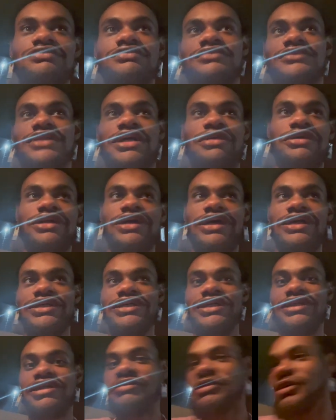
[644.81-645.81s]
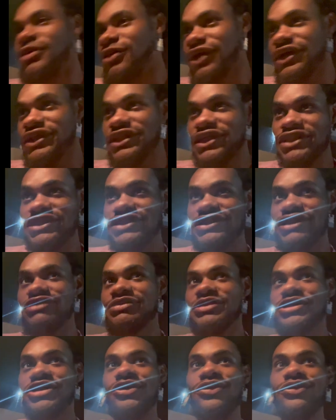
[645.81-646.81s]
can we kind of get a little bit more of this that would have
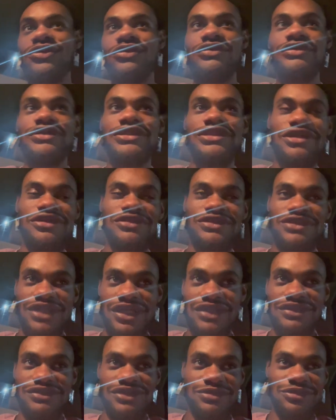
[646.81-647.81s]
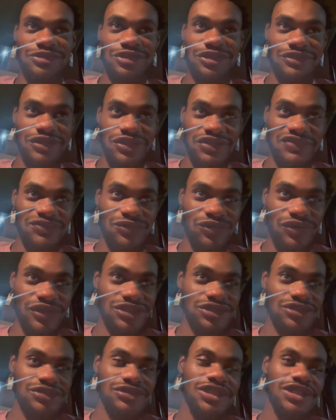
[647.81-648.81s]
been cool you know it's kind of something we are looking forward
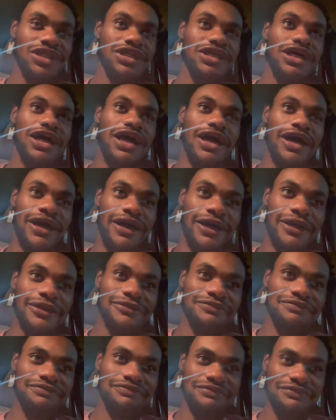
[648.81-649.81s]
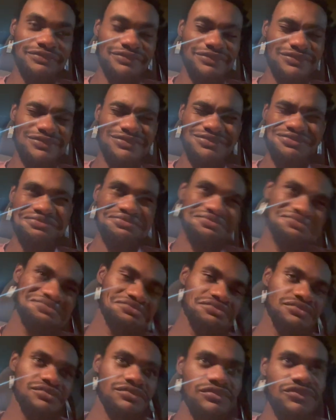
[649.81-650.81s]
to um
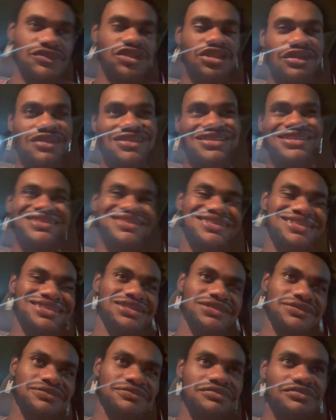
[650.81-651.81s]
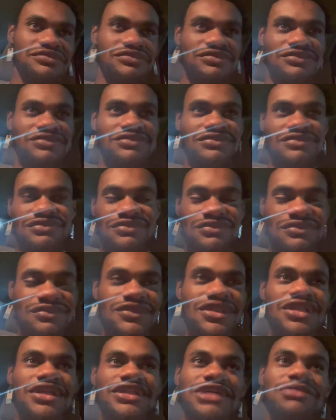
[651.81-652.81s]
so I was like, eh.
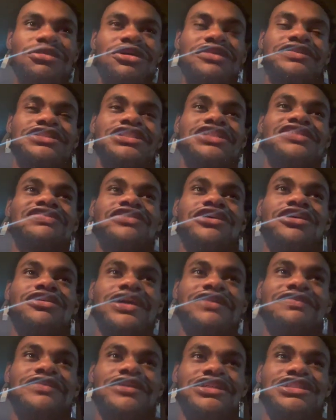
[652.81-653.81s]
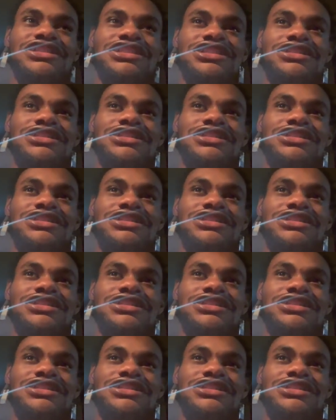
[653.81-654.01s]
the movie just felt like very